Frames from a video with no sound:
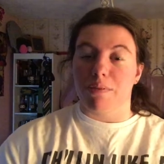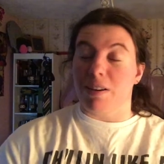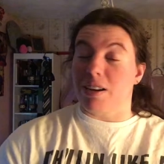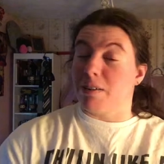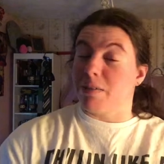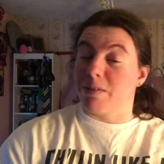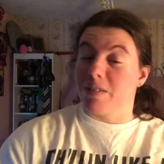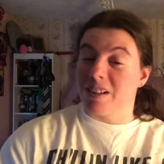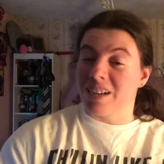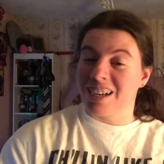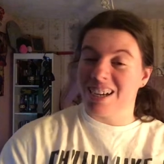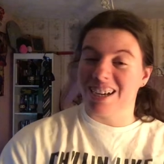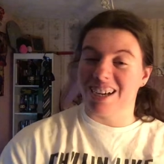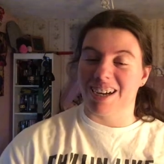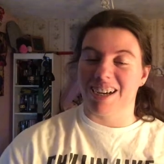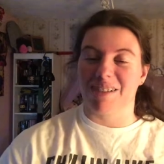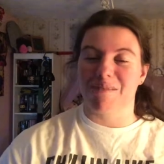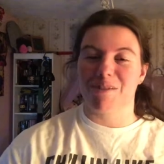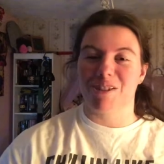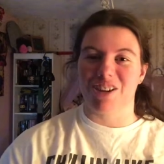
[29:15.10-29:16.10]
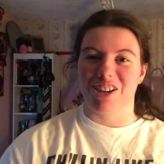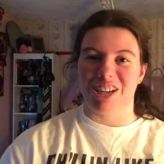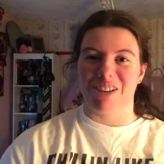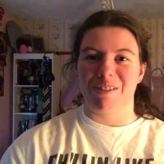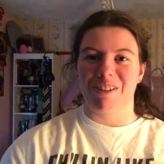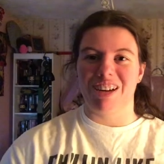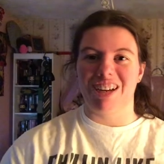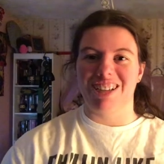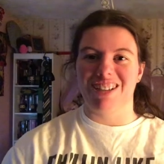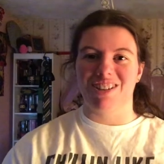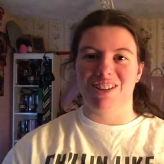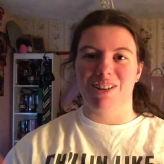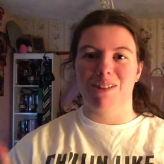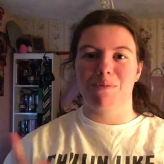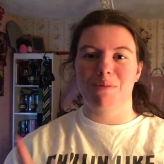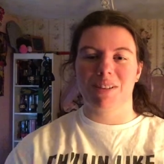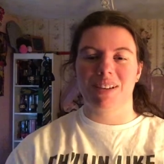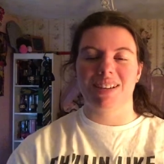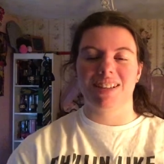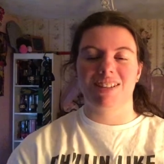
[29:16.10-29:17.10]
everything I am currently reading. So I
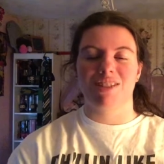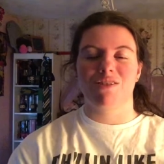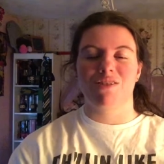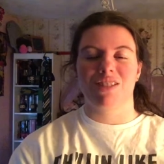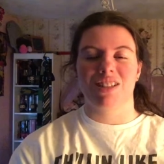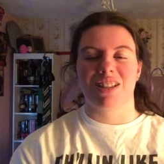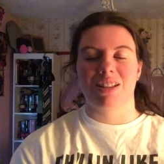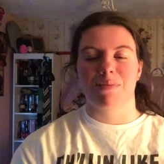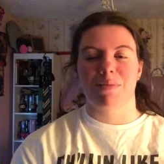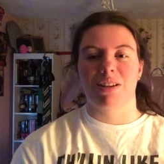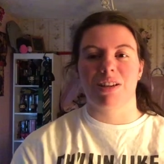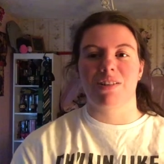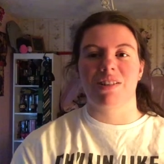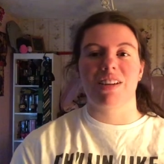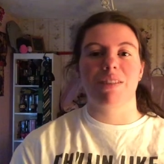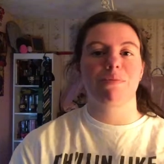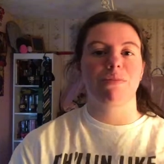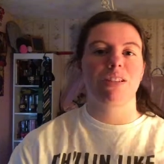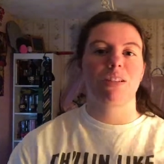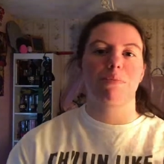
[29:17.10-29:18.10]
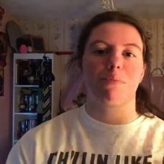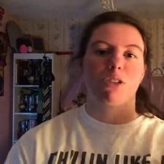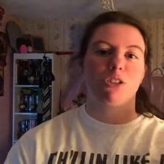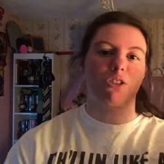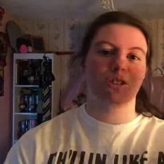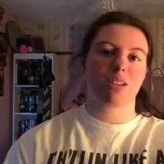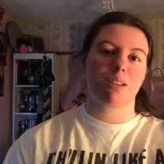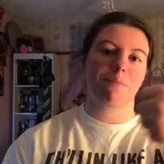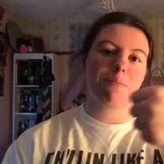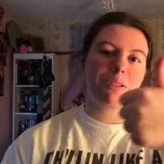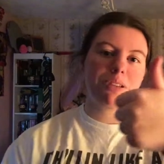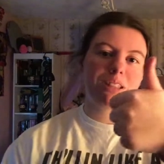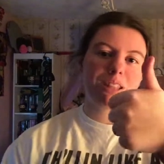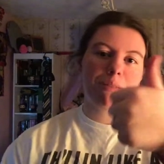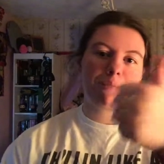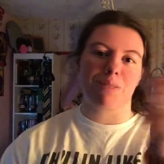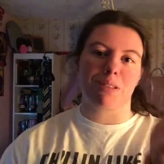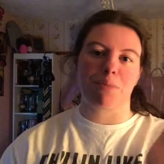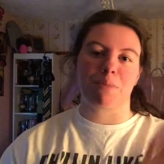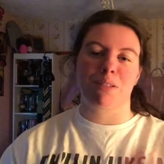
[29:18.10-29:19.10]
hope you guys enjoyed this video. If you did, be sure to give a big
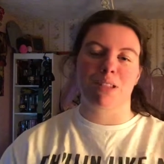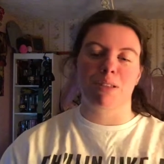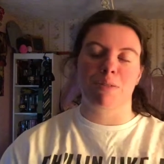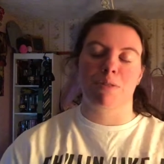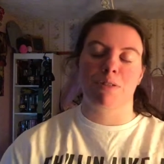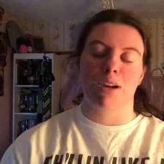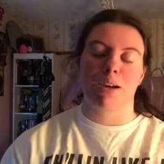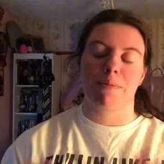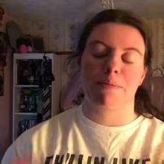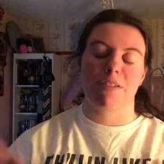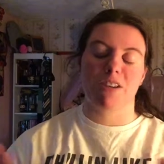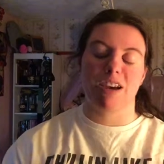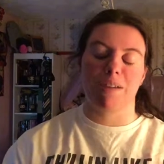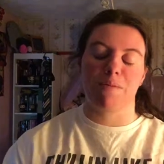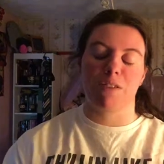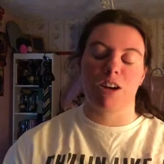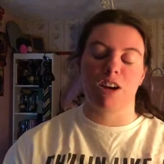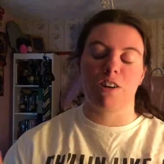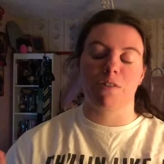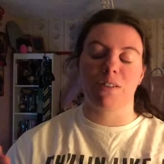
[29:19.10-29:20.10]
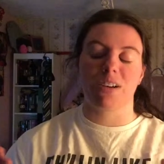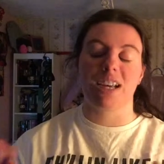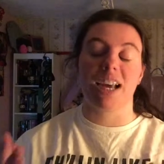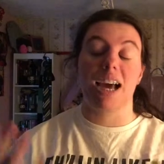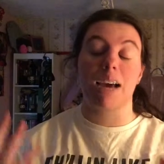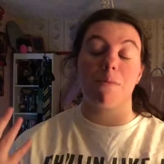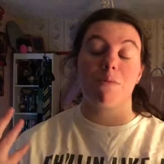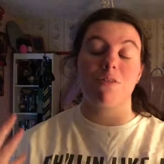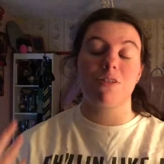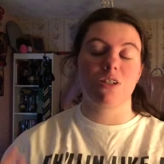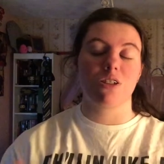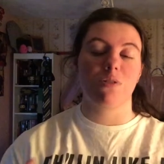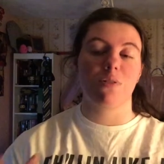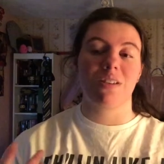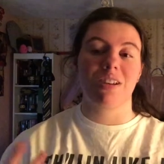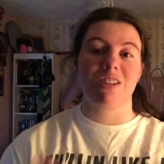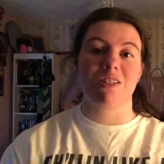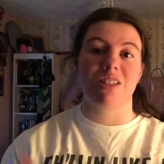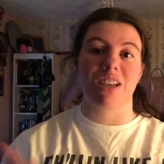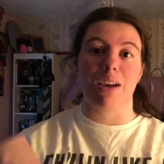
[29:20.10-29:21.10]
thumbs up and subscribe if you have not already. I post new
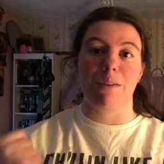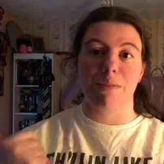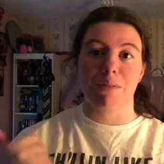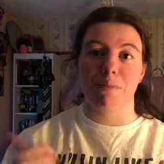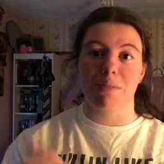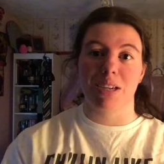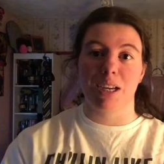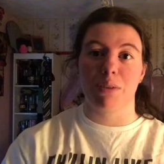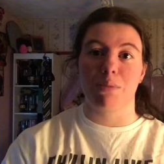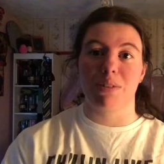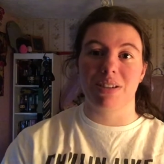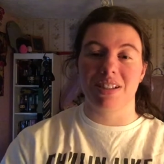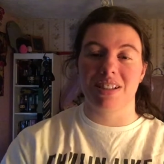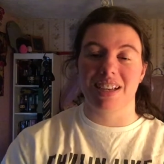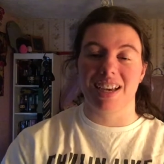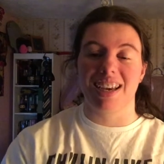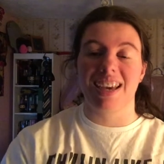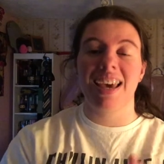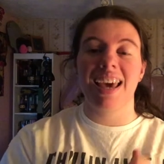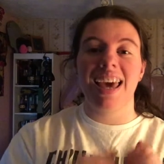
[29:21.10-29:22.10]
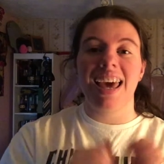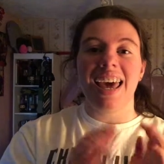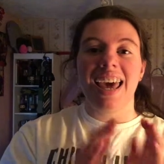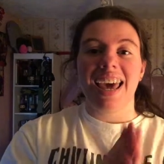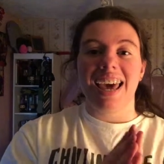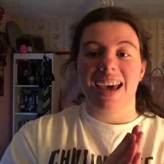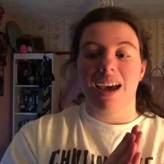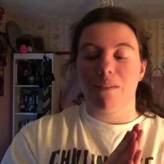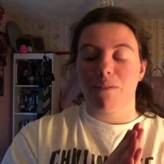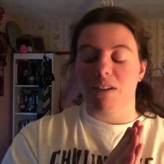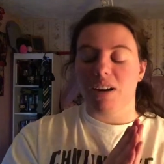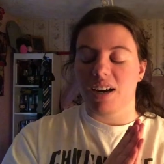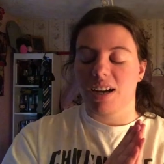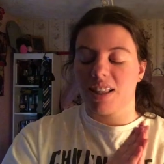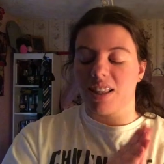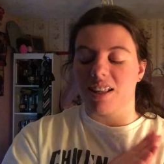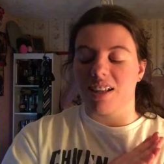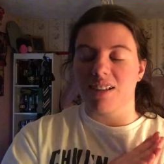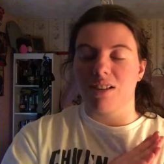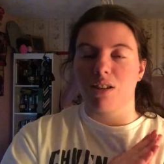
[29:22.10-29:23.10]
videos every Monday, Wednesday, and Friday.
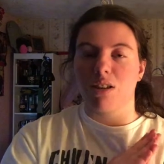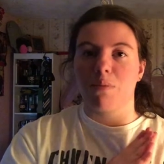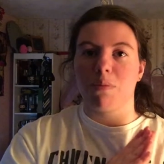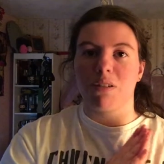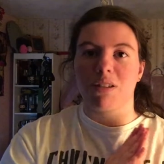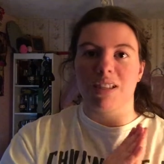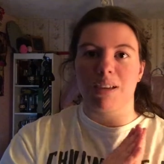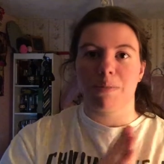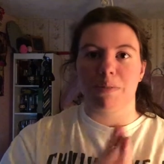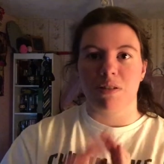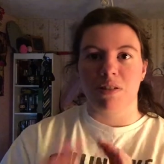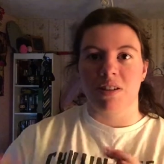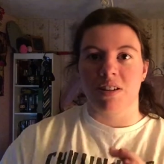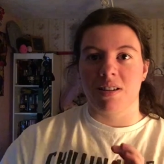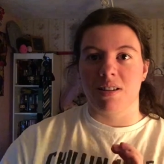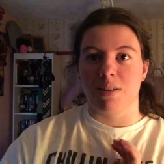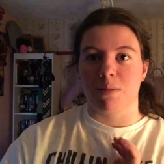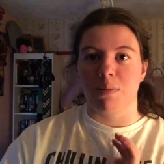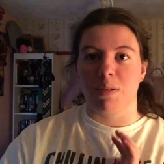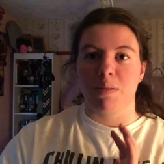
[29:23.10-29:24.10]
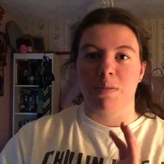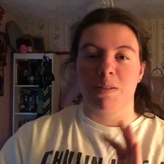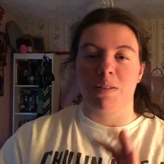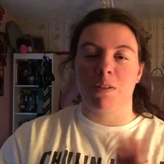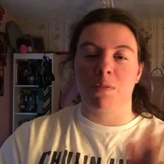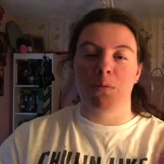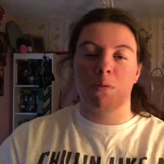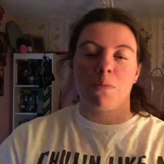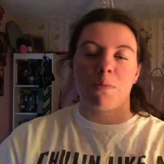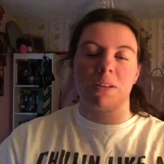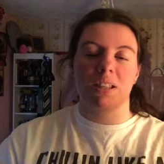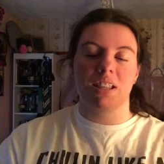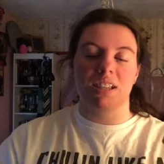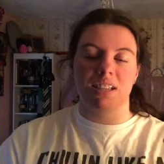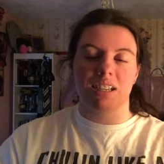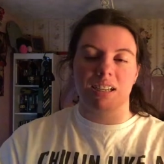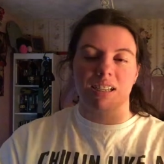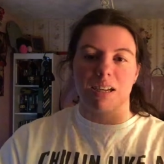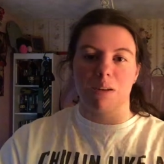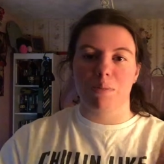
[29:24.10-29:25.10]
The links to the books I mentioned in this week's video will be
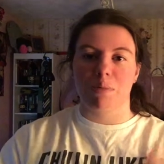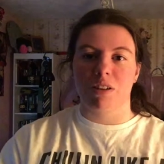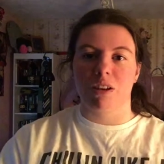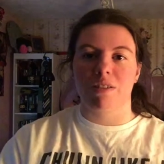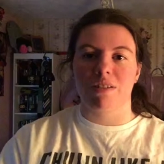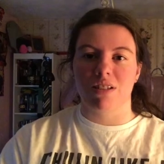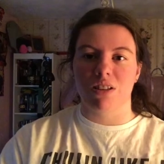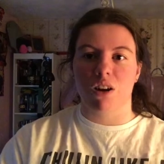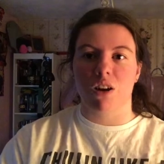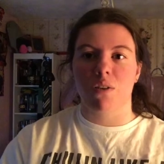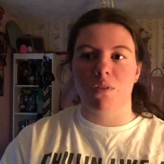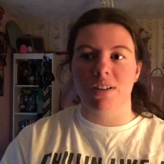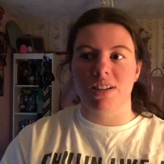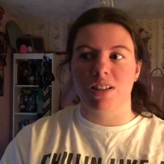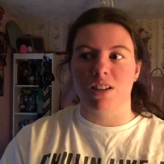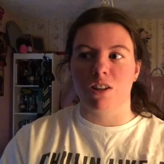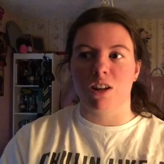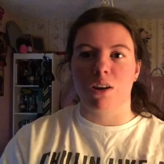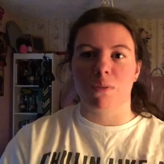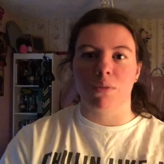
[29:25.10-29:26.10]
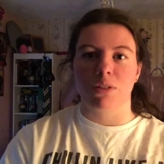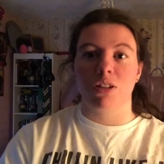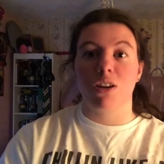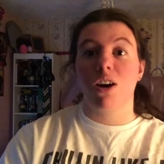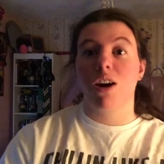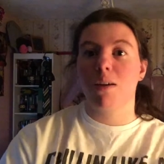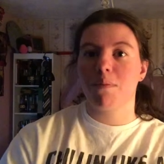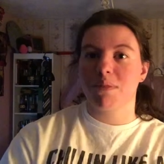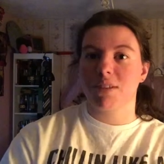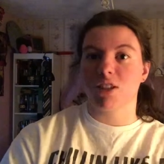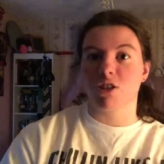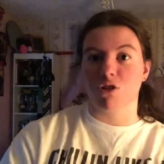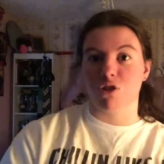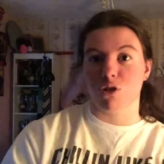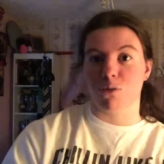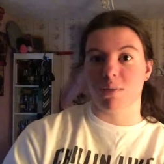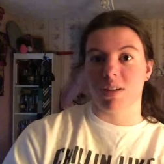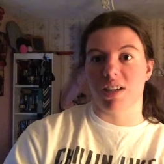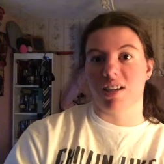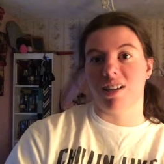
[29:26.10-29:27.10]
linked down below as always, along with all my
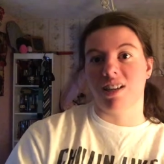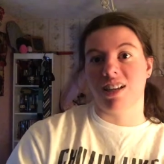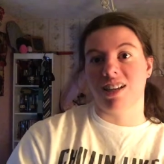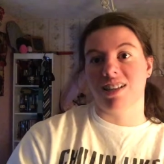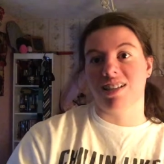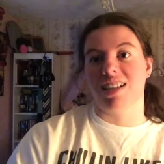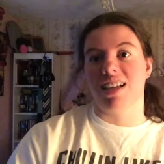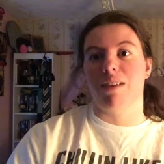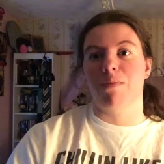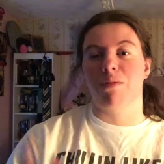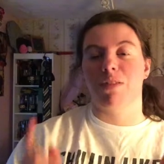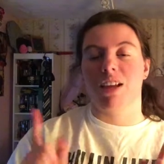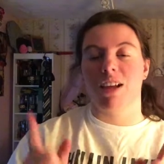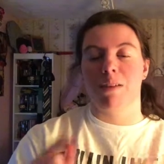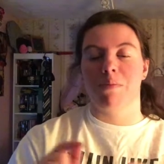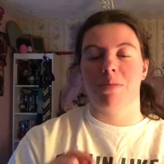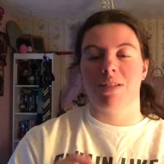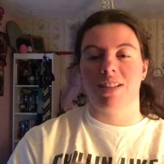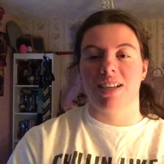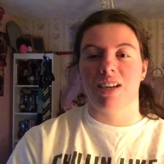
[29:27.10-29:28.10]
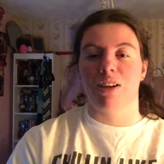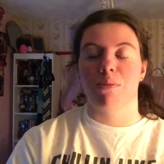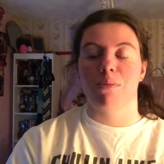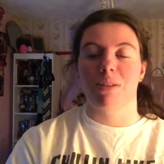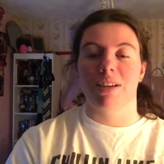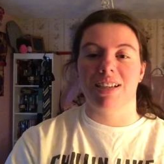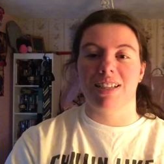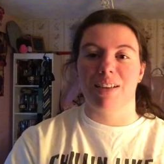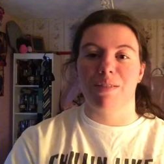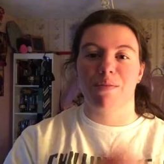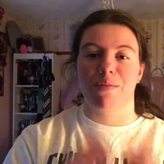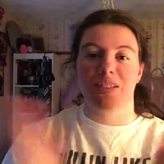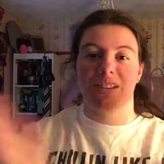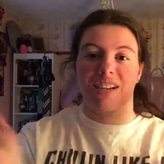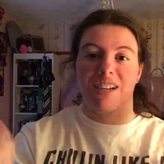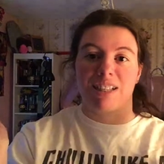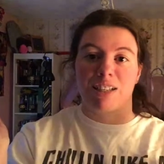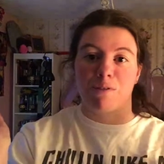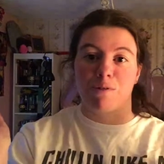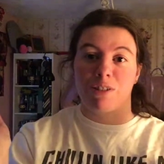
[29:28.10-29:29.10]
social media links. And with all that being said, I hope you guys have a
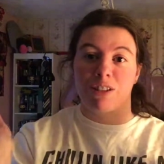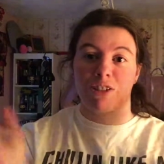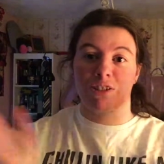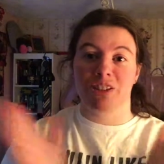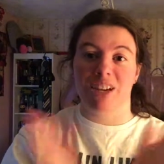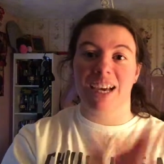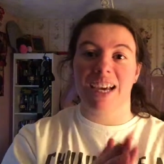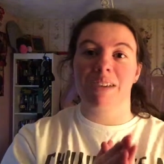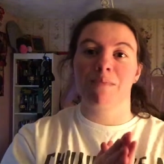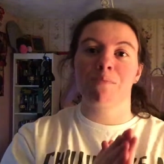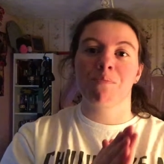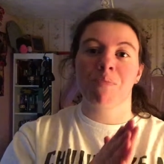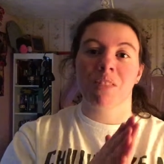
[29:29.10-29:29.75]
fantastic rest of your day,